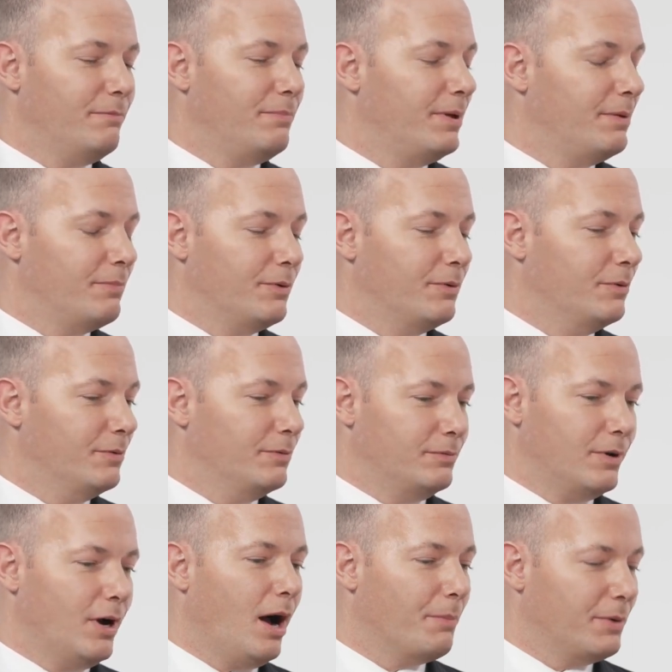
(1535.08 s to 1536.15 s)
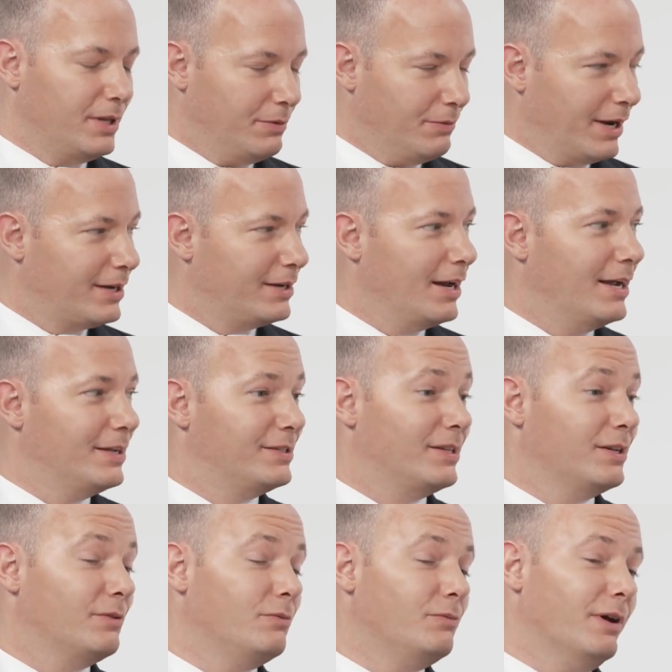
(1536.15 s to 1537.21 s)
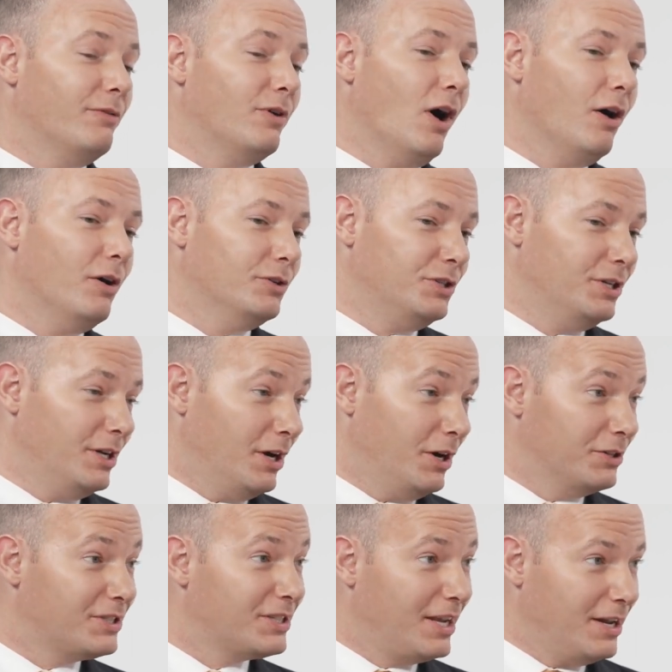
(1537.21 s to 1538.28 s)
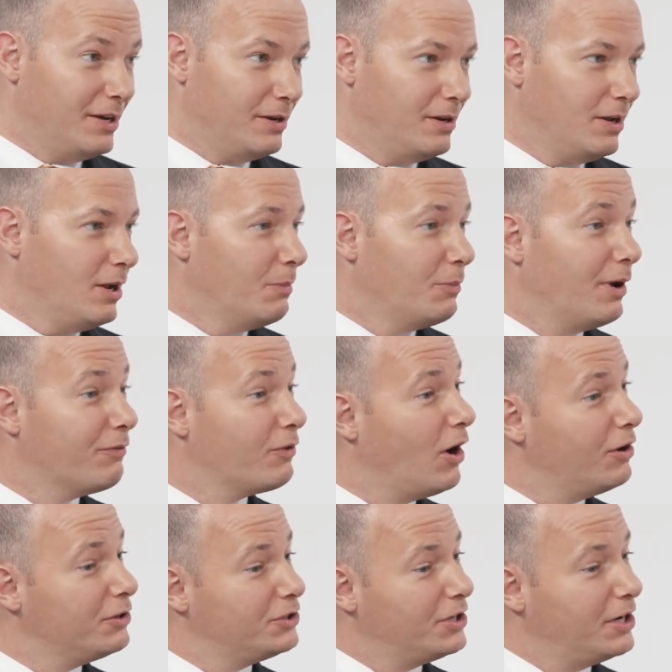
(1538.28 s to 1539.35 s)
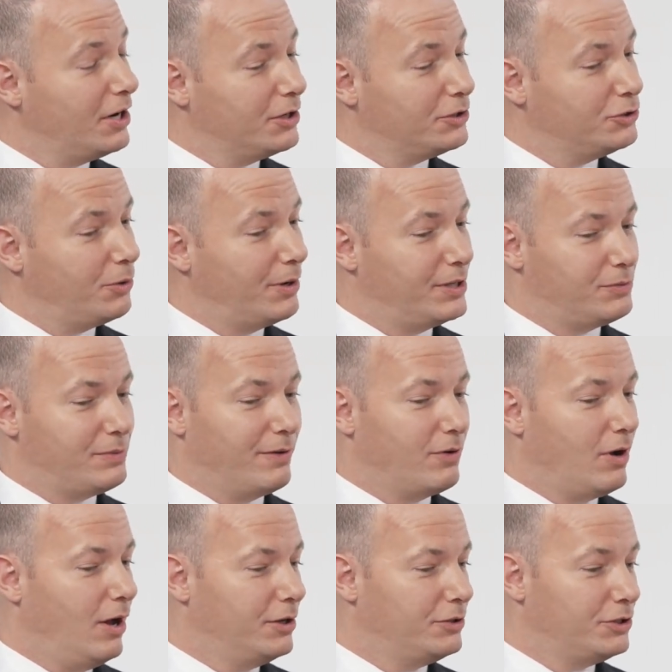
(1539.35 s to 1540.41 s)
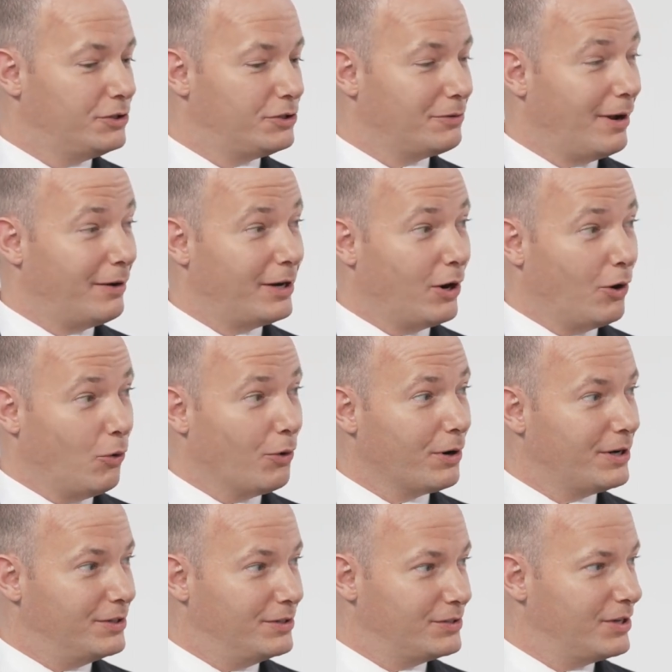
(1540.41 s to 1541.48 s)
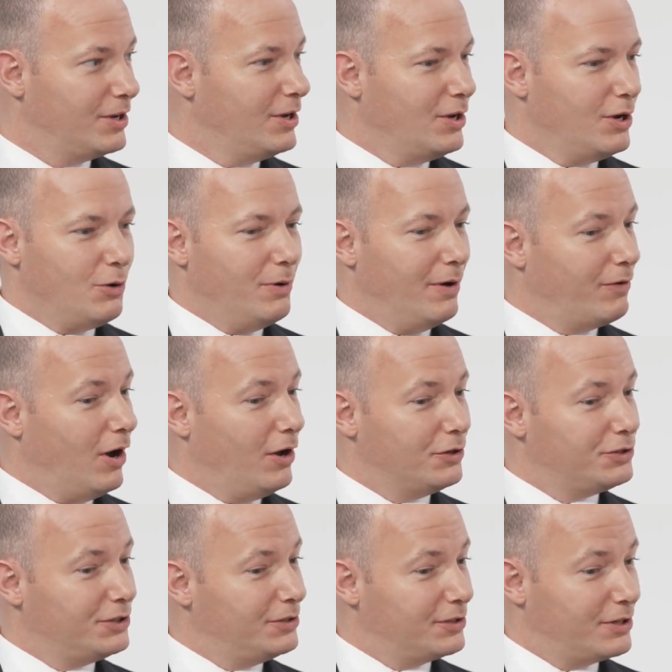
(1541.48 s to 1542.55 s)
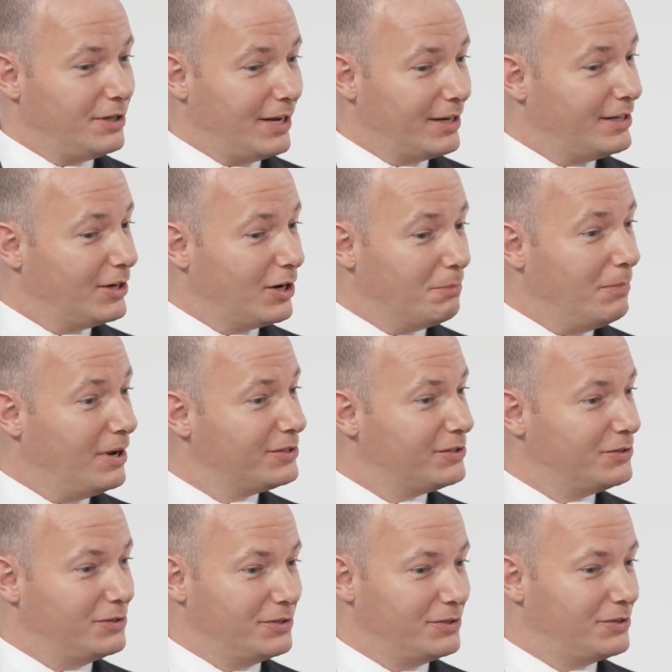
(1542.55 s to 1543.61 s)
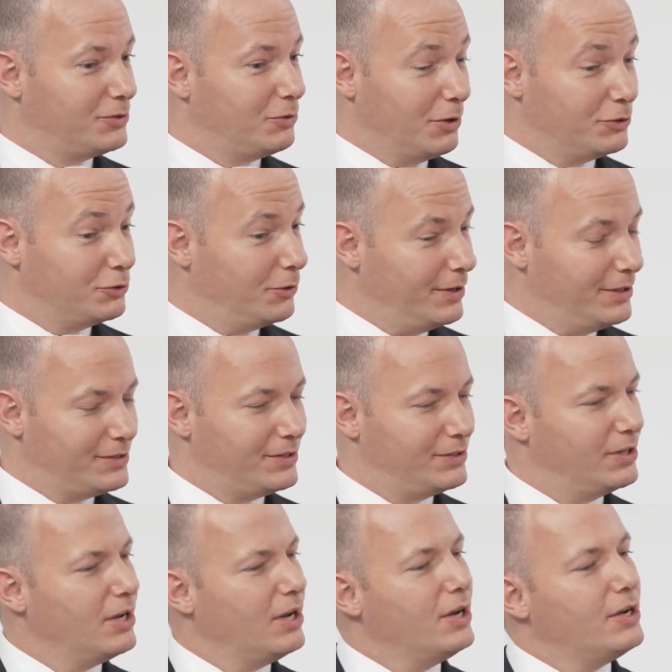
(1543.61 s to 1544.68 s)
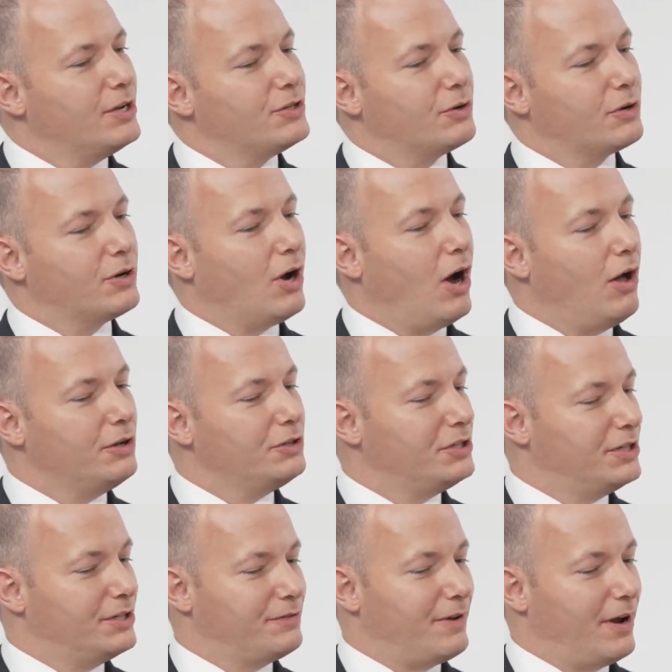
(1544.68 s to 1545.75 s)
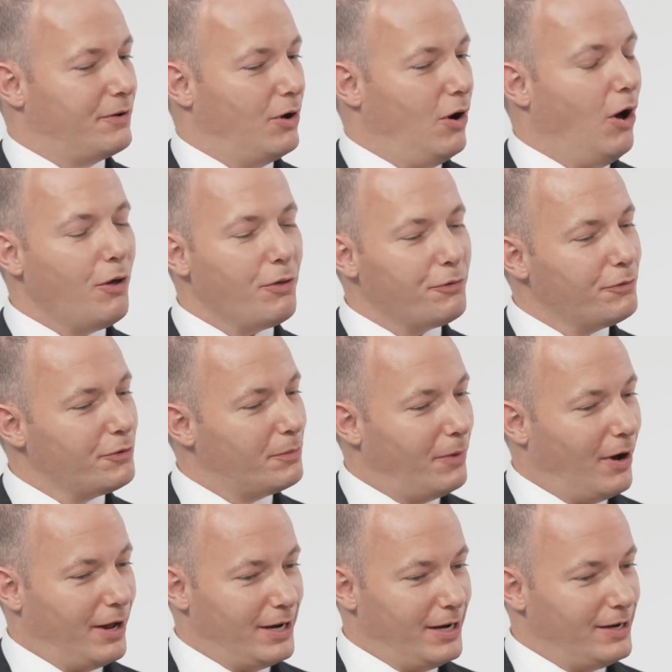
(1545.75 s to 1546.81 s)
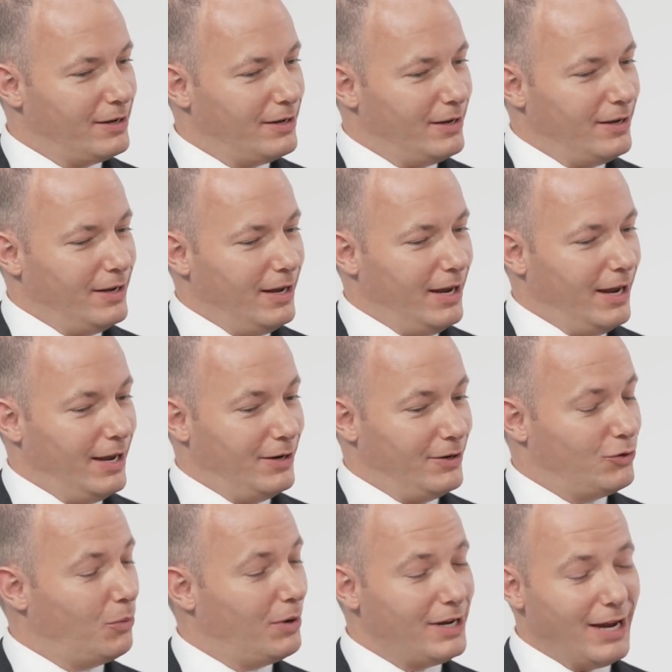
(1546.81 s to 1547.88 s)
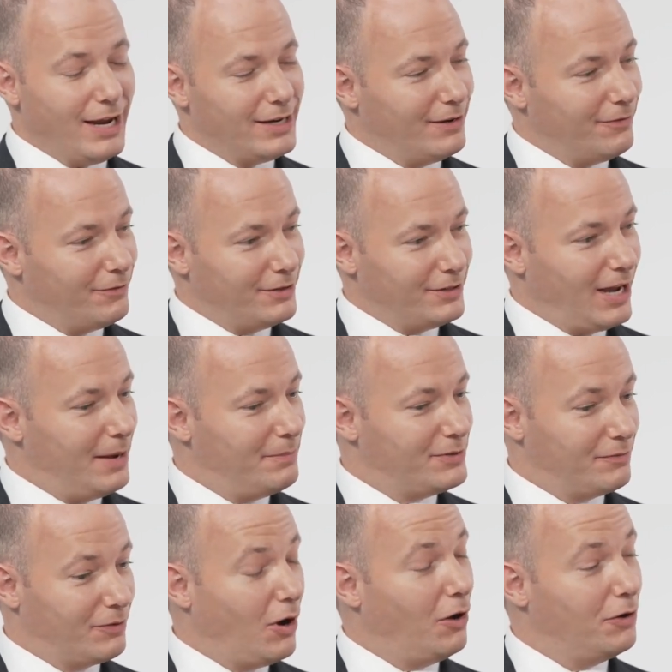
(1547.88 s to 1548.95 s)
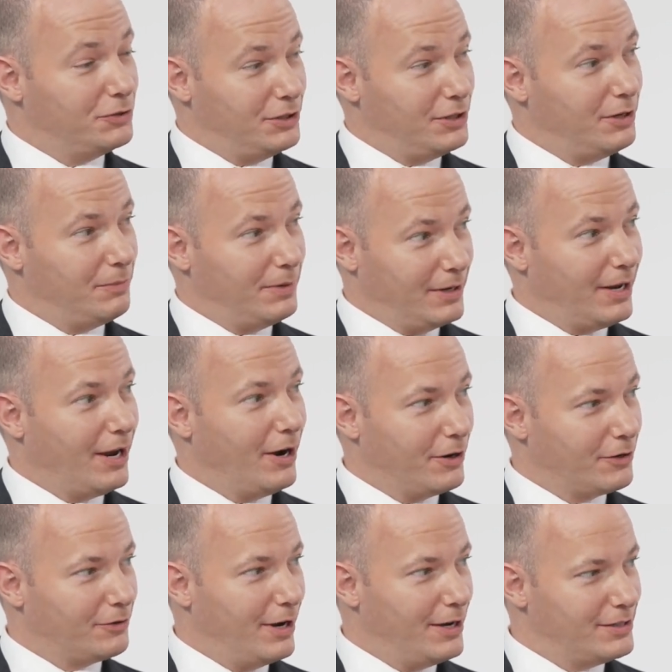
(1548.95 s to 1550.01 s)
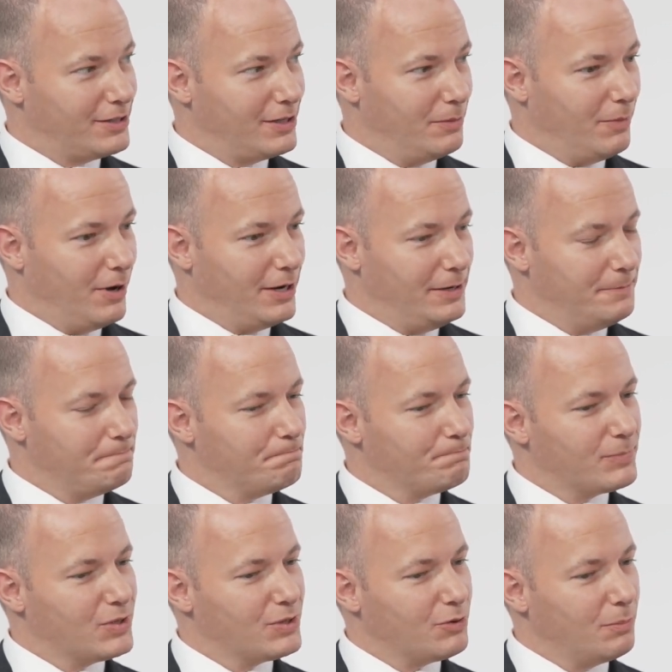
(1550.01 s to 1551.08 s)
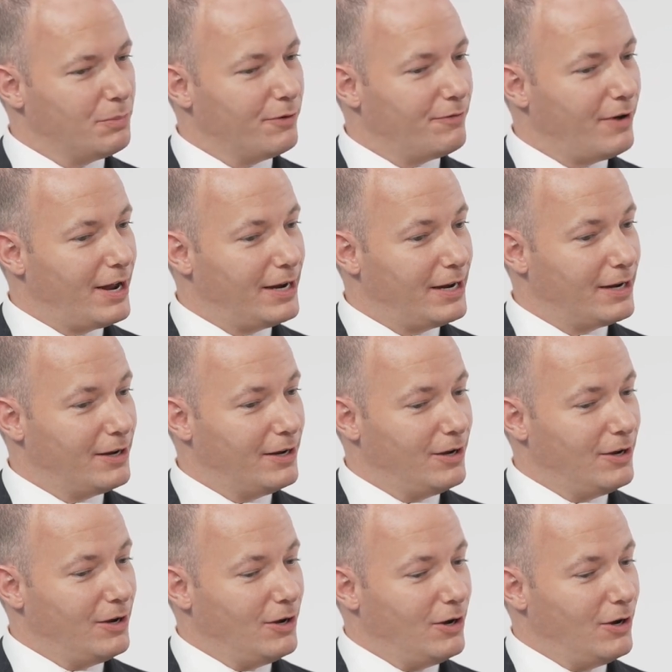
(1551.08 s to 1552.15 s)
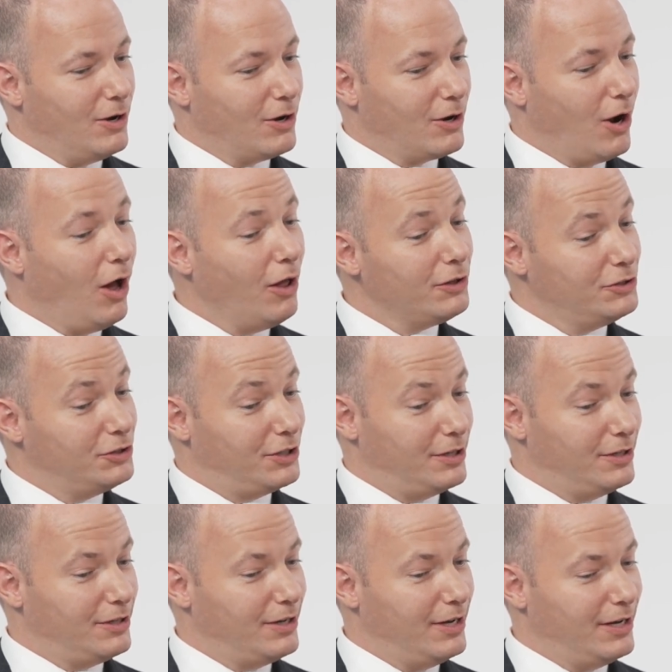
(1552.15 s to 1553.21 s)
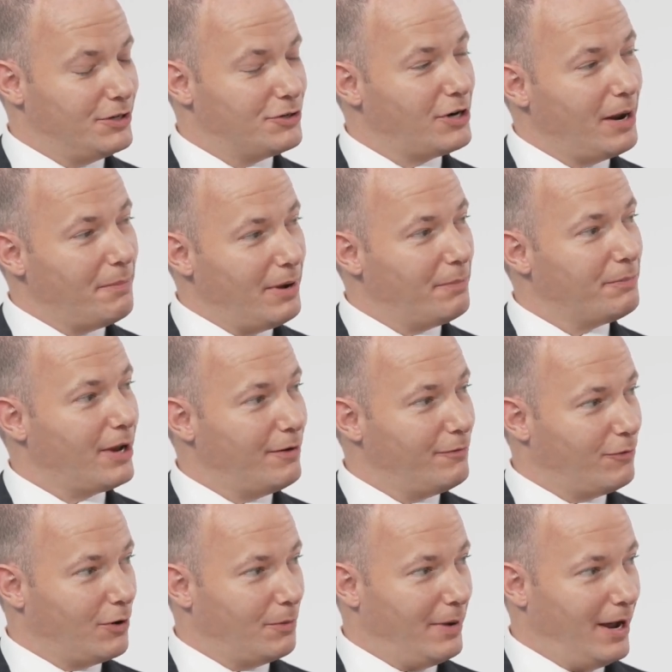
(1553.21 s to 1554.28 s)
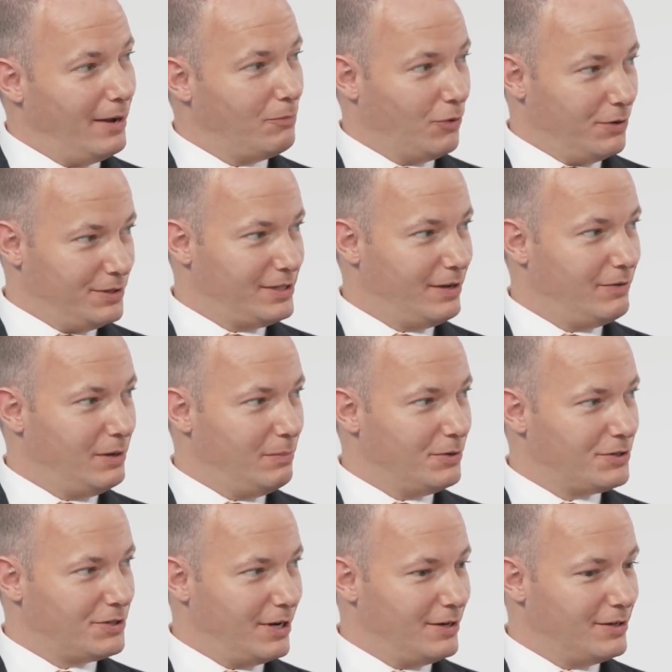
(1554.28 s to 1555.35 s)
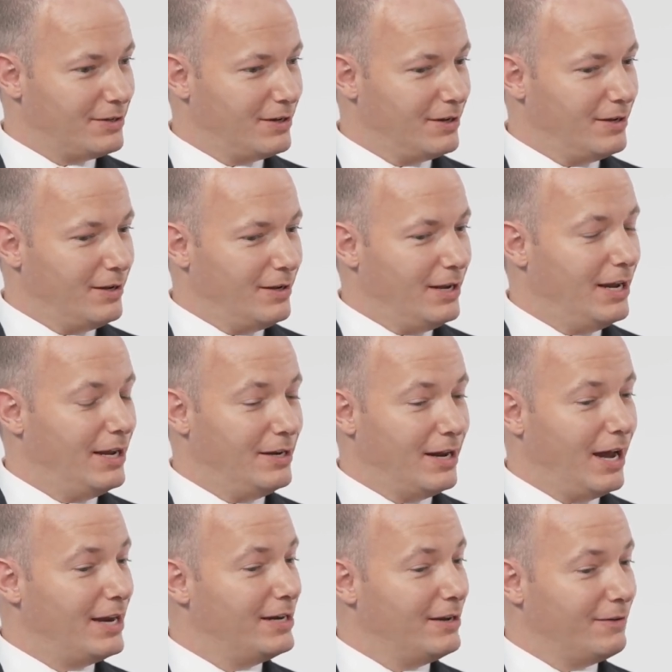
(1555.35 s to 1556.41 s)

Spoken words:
People commonly recognize that we have collagen in our skin. We have collagen in our joints. We have collagen surrounding our organs. We have collagen connecting our muscles to our joints. And so collagen is found all through the body, and 28 different types of collagen have been characterized in the body. So we're providing collagen in tripeptide format, more than 70%, in 9